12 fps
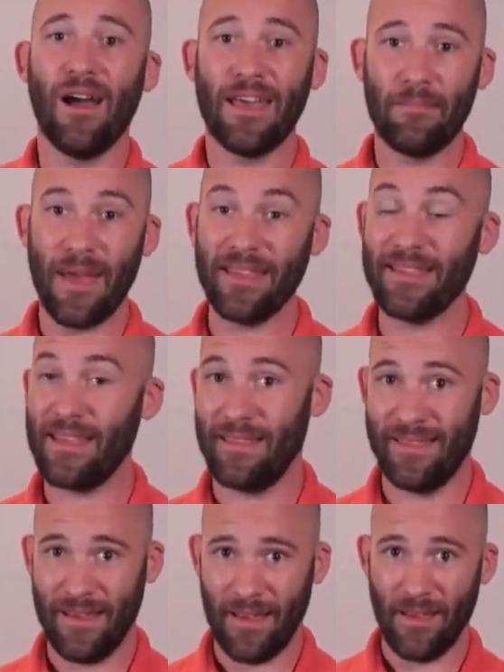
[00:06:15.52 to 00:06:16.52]
He made
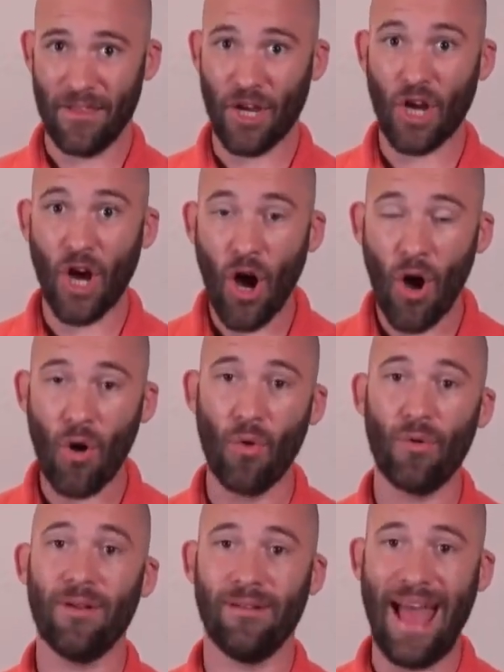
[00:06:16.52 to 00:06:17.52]
the code,
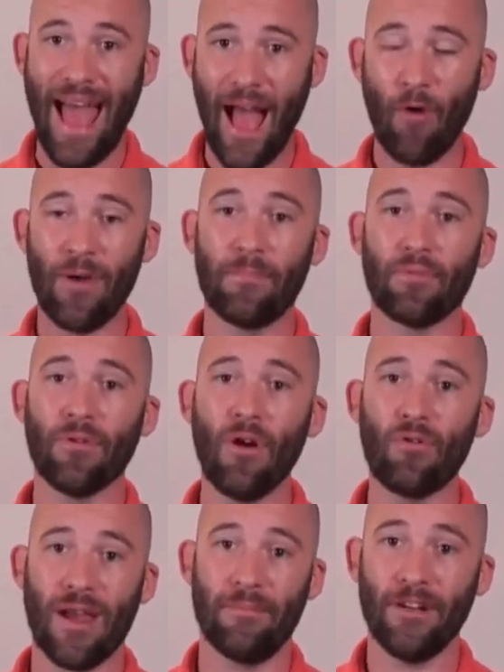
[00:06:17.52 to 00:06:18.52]
how he
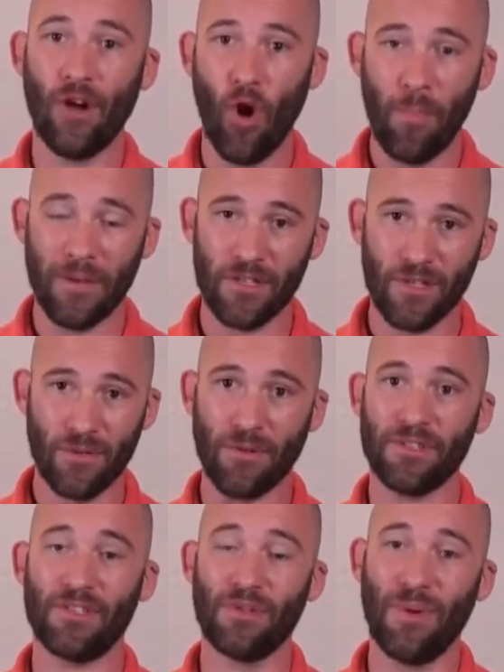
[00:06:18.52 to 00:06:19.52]
programmed it, open
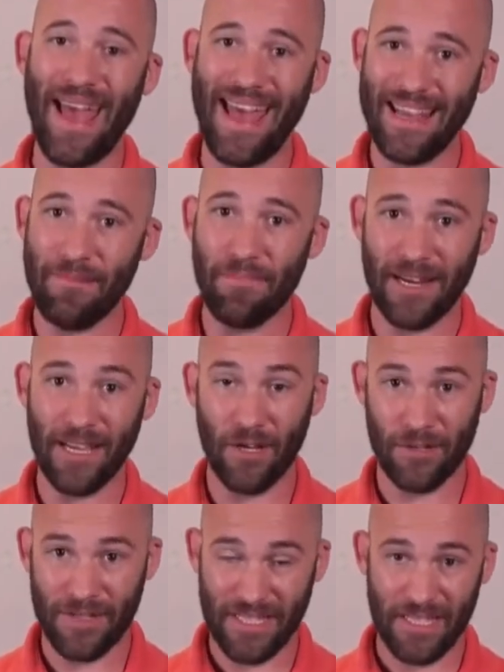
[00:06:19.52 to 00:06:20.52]
source, so anybody
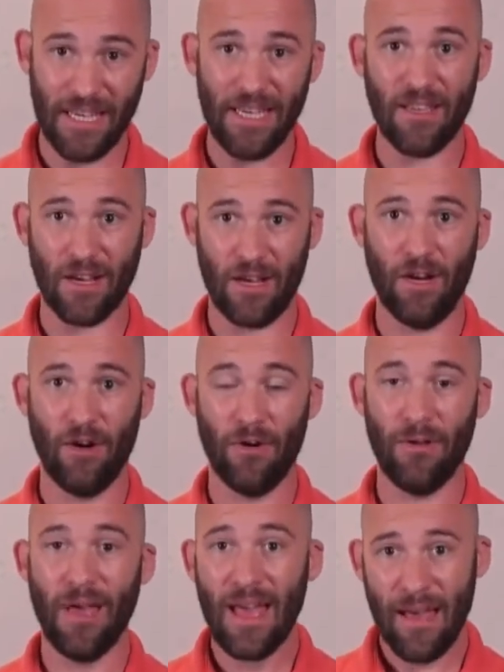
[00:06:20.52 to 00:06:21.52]
could see the
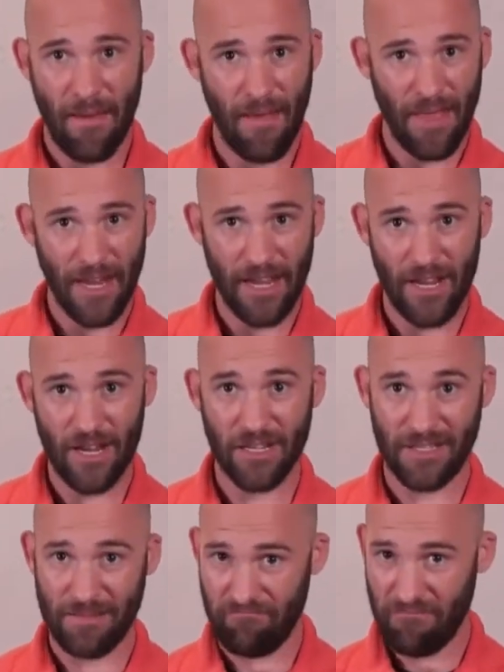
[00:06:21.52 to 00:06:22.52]
code, and then he
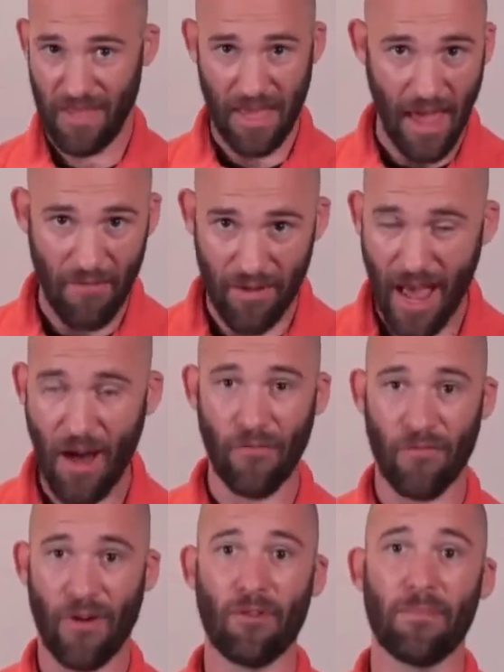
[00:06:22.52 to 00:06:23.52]
just gave it
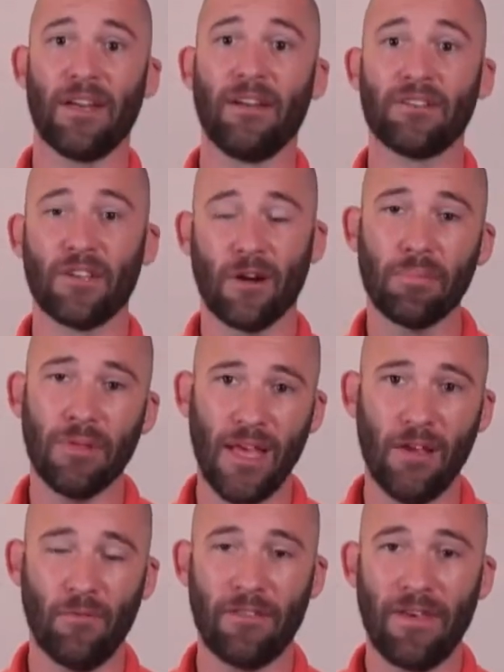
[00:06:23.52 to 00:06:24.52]
out for everybody to start
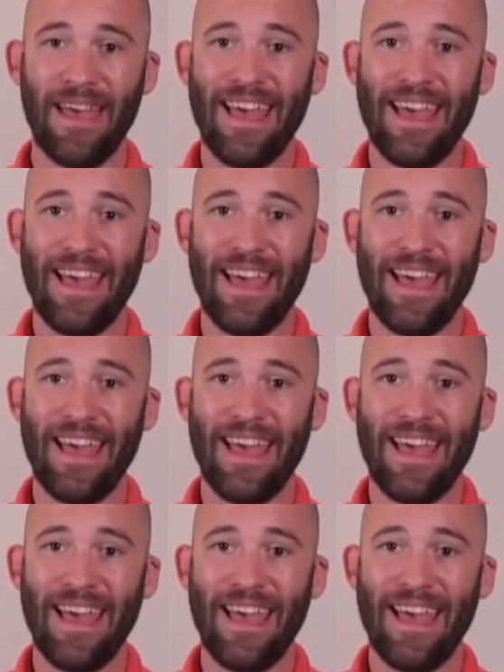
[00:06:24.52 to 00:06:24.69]
playing with.